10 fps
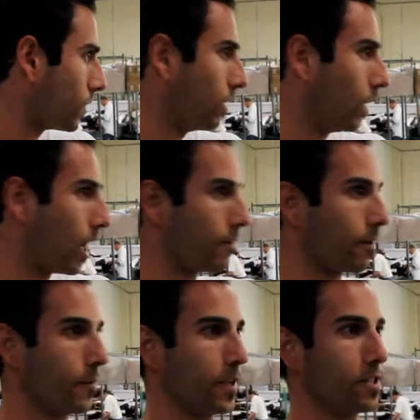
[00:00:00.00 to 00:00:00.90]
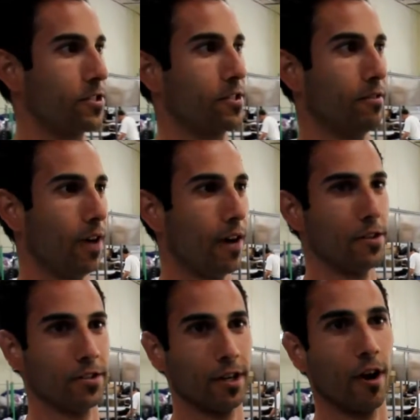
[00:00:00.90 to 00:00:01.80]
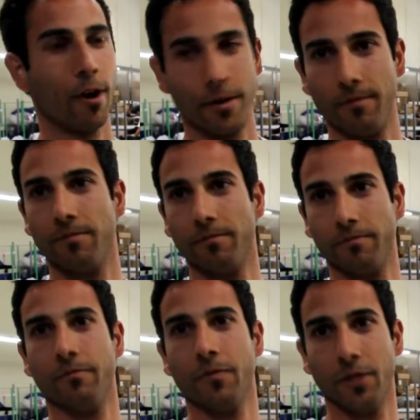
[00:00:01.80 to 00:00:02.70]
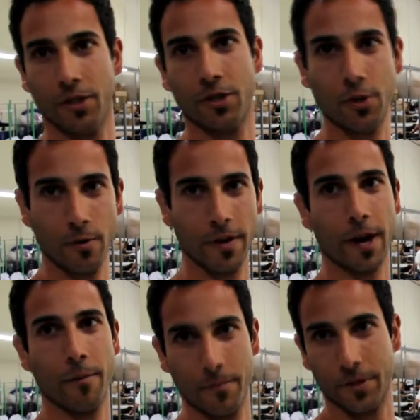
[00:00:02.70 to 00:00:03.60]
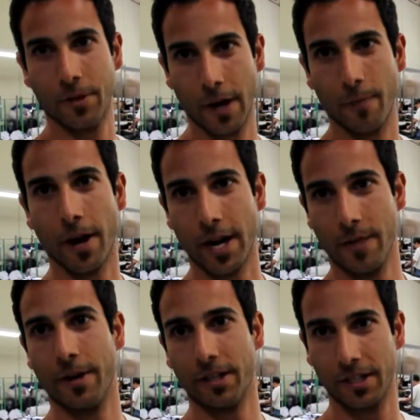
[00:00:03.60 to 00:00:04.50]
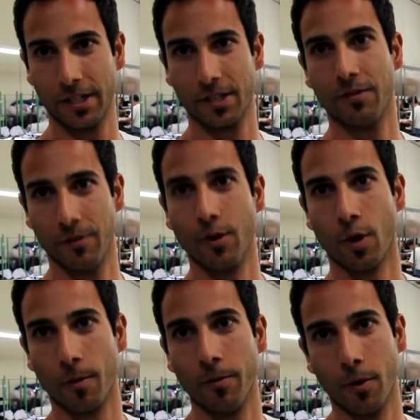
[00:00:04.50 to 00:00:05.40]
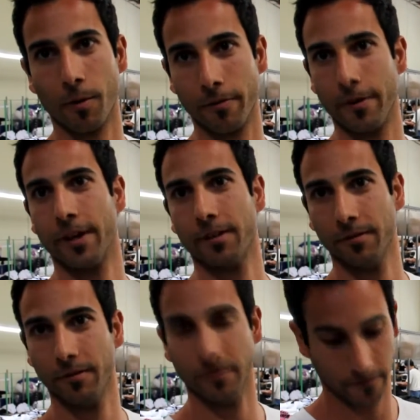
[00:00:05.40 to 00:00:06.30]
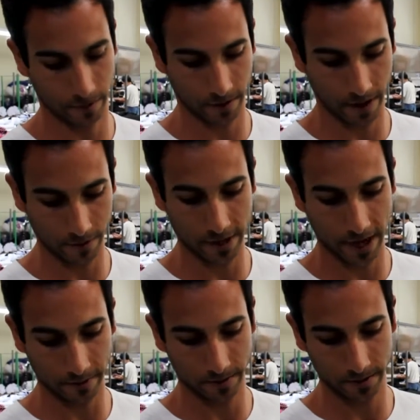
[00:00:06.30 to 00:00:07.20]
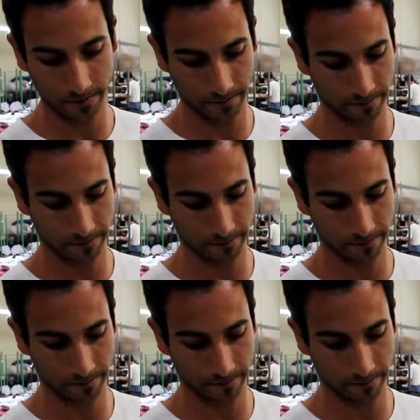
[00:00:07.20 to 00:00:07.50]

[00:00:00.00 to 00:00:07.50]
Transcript: a lot of our fits obviously aren't to their body, but it's normal fitting for everyday athletes.